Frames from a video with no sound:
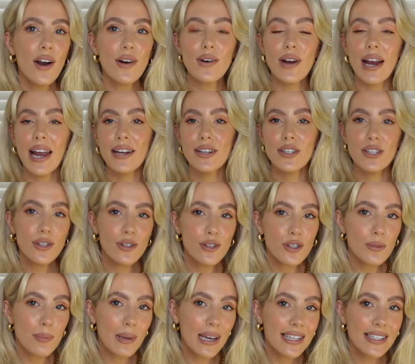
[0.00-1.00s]
or I add a
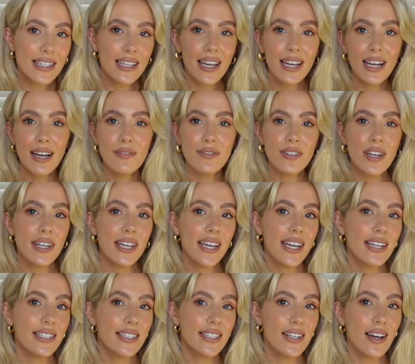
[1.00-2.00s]
neutral blazer like I've done
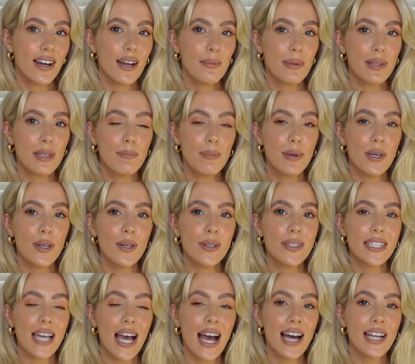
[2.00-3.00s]
here to tie in with the
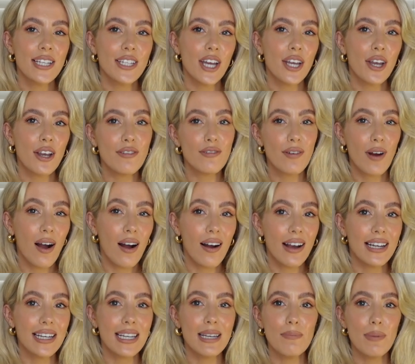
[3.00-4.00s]
boots, and I go for a
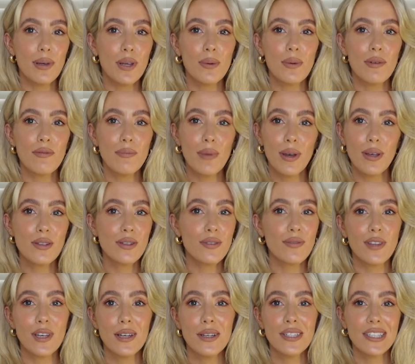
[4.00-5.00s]
high knee boot with most
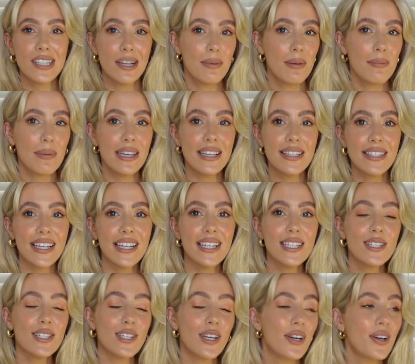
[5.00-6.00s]
of those summer
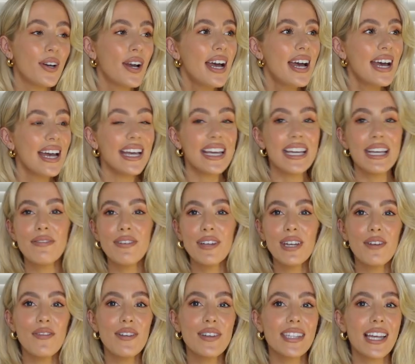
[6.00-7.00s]
pieces. So even
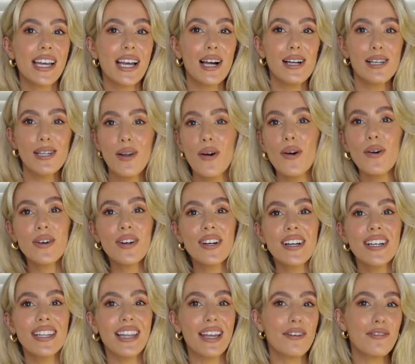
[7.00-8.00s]
if it's like a long
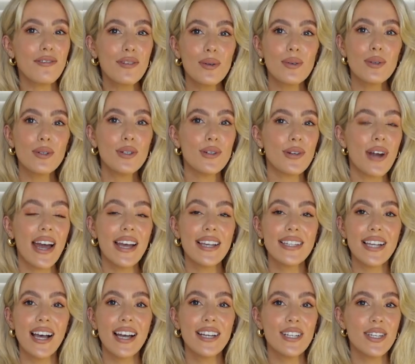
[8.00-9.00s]
like floral
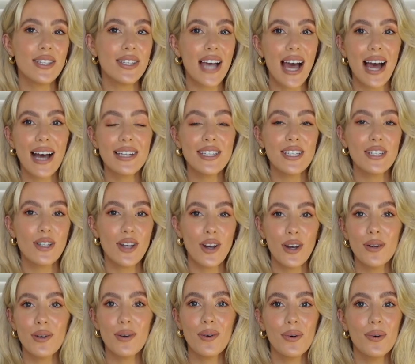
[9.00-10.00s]
dress, I just add
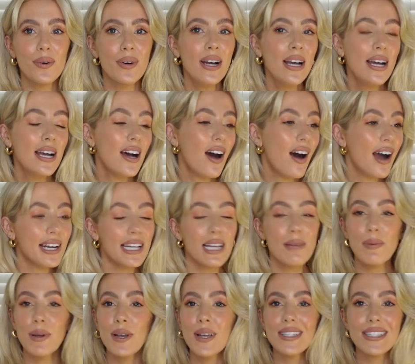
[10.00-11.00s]
tonal high knee
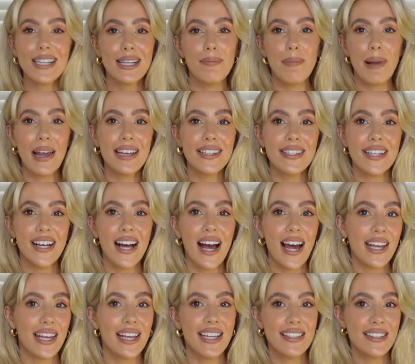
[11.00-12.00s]
boots and a blazer,
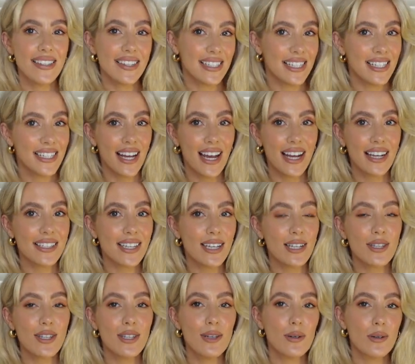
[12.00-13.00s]
and it instantly takes it
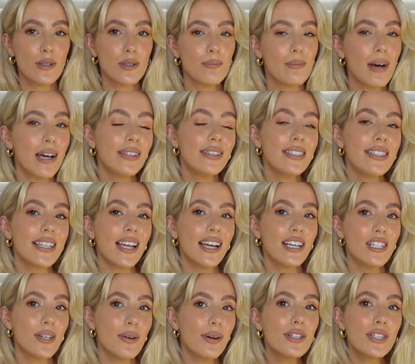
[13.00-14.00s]
into the autumn months. I
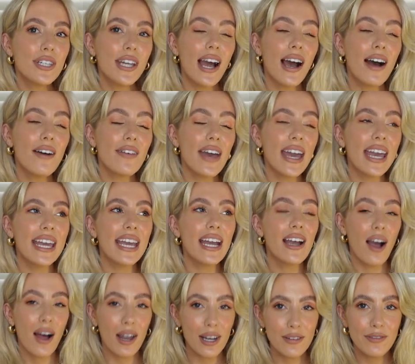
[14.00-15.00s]
do actually have a
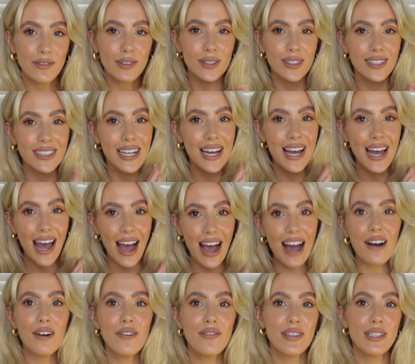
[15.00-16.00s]
colourful
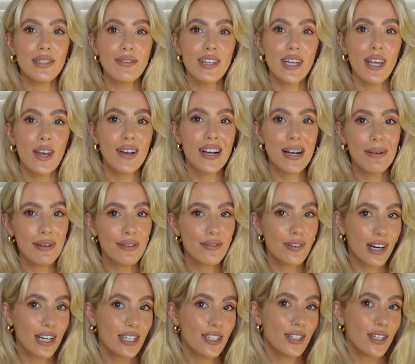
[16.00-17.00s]
outfits video coming
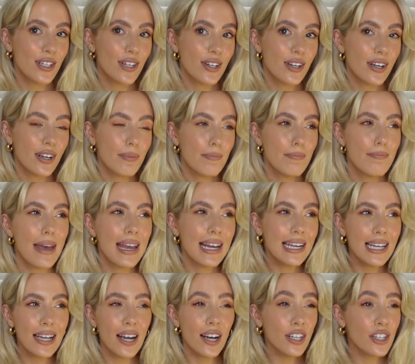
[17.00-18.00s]
very soon,
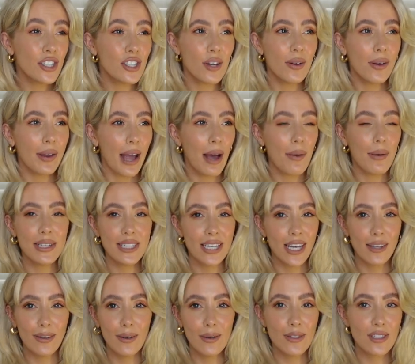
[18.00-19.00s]
mainly kind of showing how I
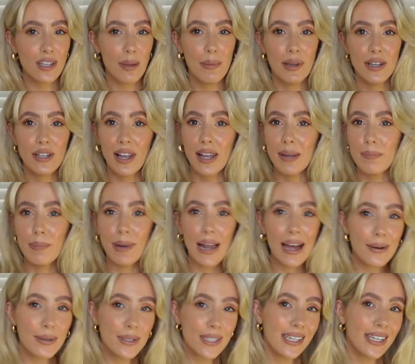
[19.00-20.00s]
take those summer like
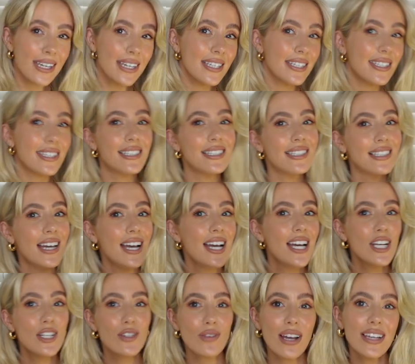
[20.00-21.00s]
blouses and
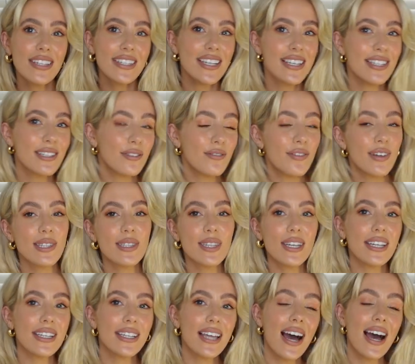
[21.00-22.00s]
dresses and things
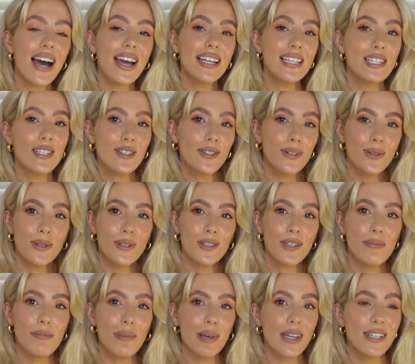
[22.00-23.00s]
like that into
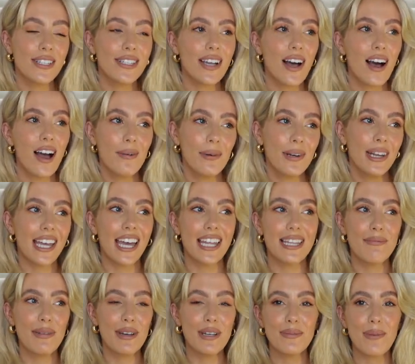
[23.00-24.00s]
autumn, because I want to get
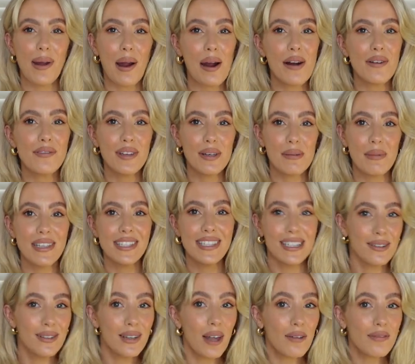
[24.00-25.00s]
the most wear out of them. I
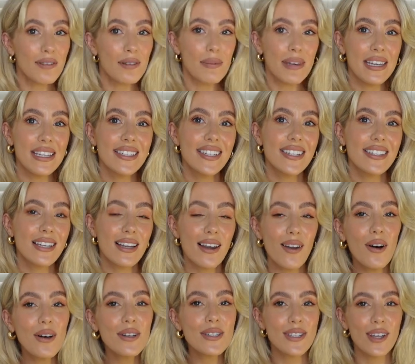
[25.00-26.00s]
still love the pieces a
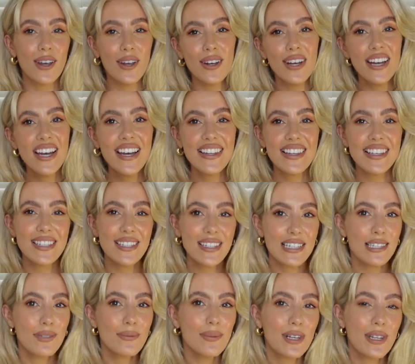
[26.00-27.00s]
lot, so this is
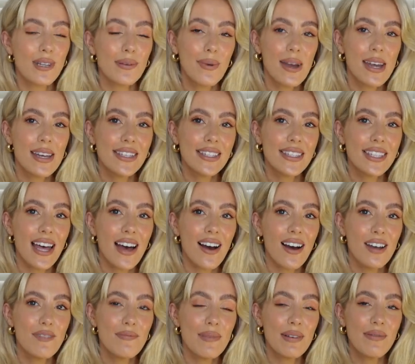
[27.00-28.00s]
just one of the ways that
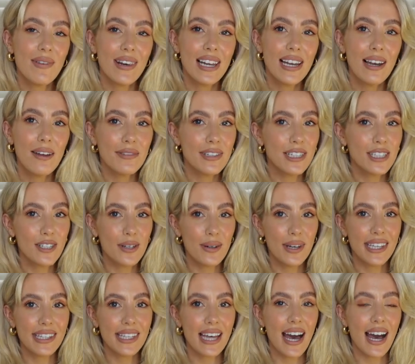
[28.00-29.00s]
I've been really loving
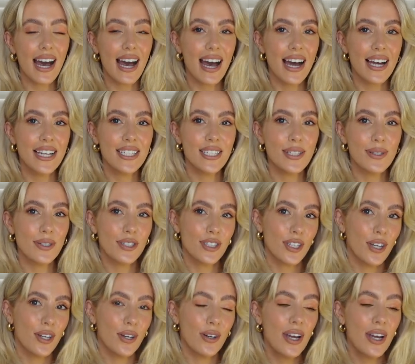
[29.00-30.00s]
doing that, and also